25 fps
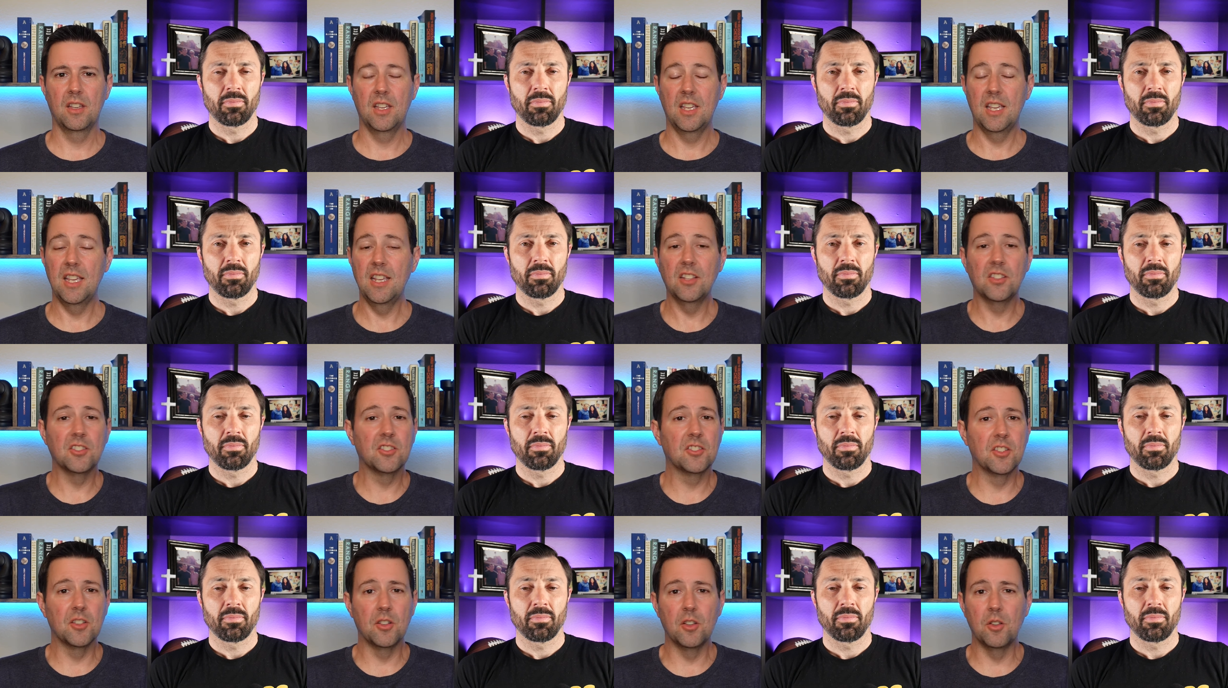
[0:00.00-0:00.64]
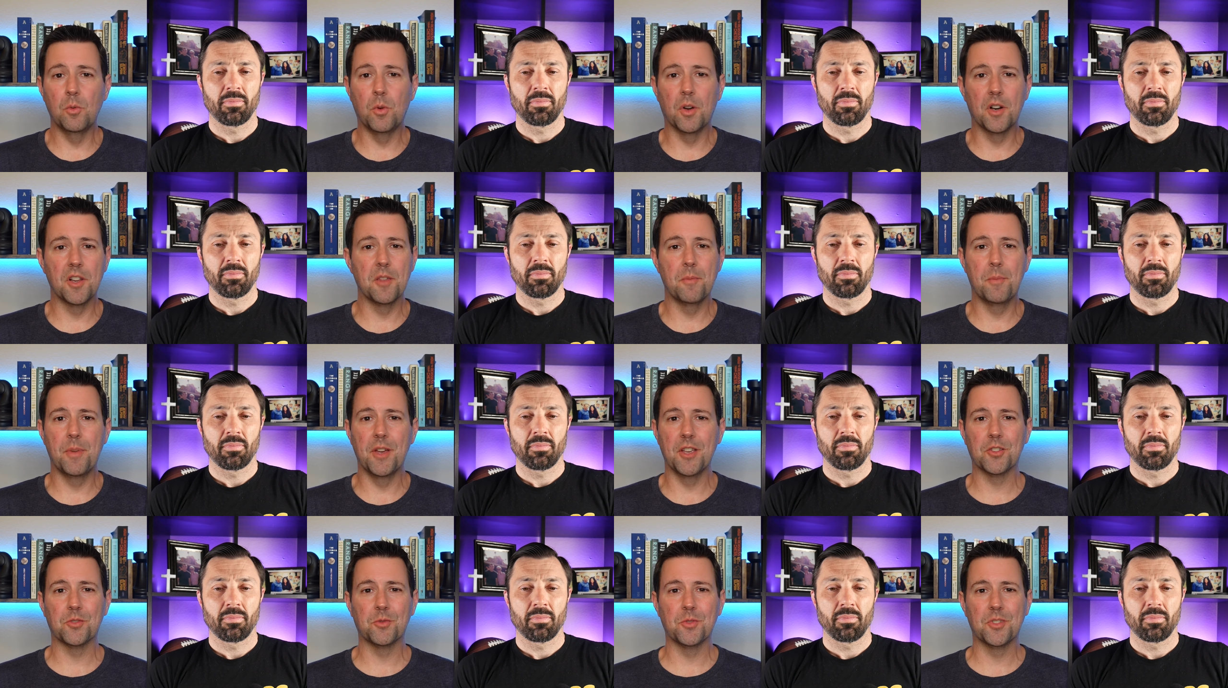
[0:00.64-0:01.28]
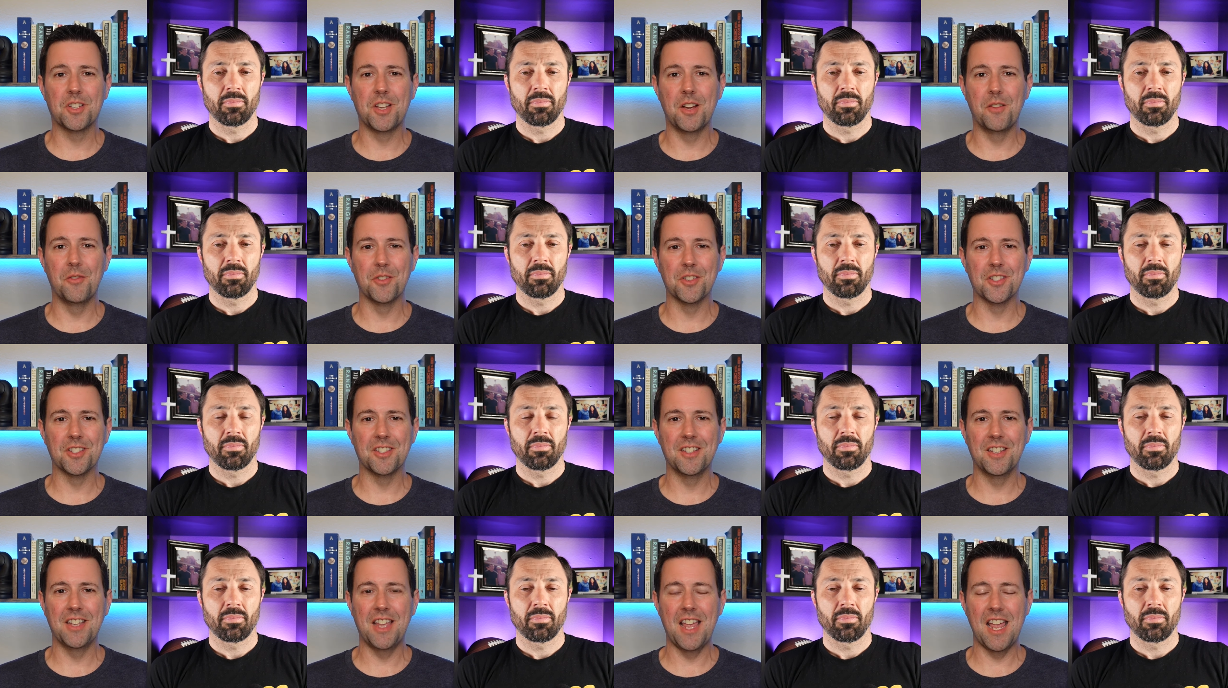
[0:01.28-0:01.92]
Speaker 1: he's still one of the best
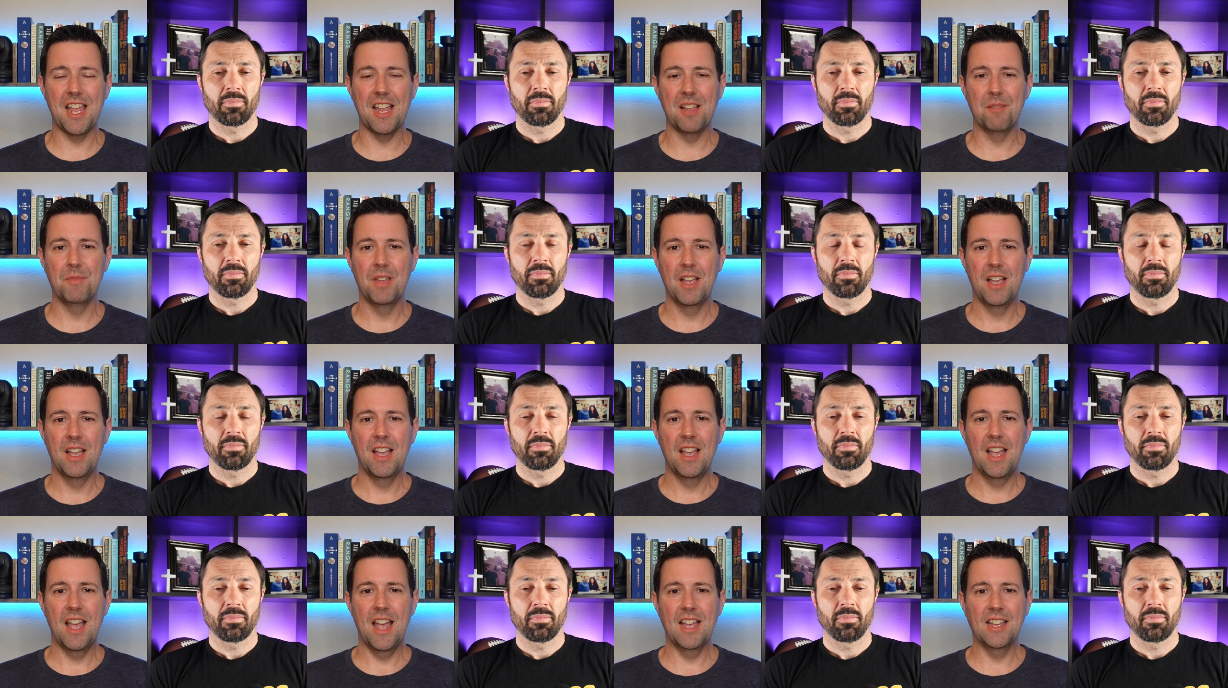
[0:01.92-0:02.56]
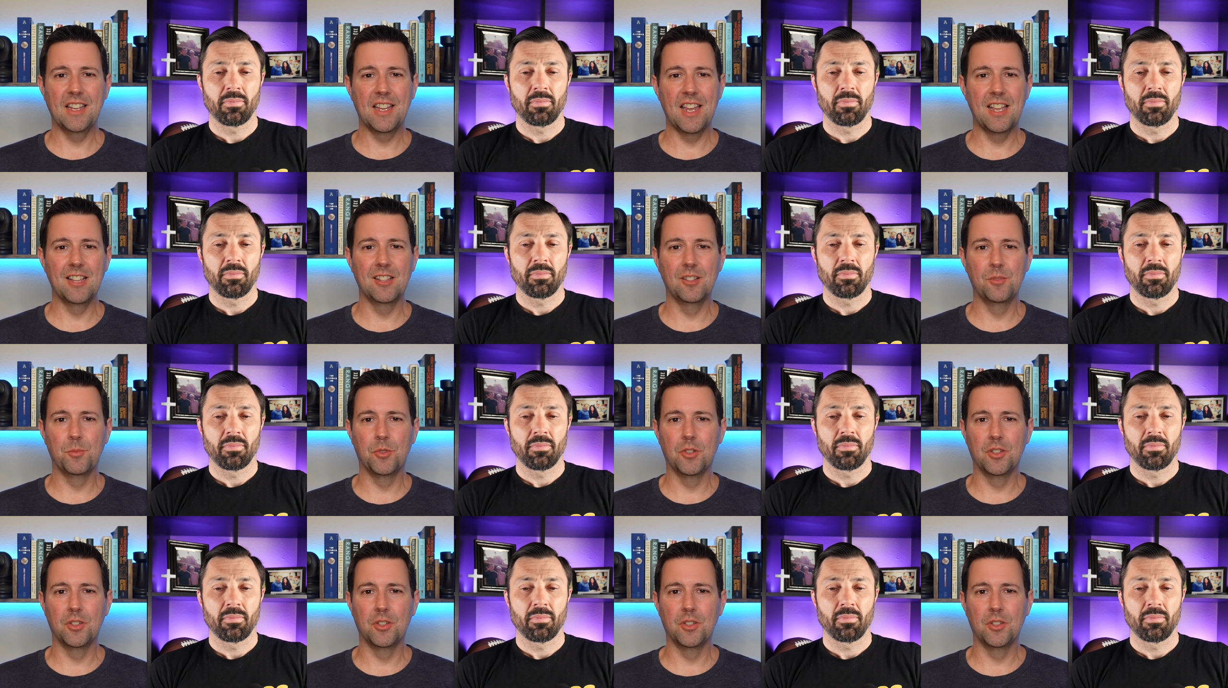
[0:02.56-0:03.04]
receivers in the game. And Caleb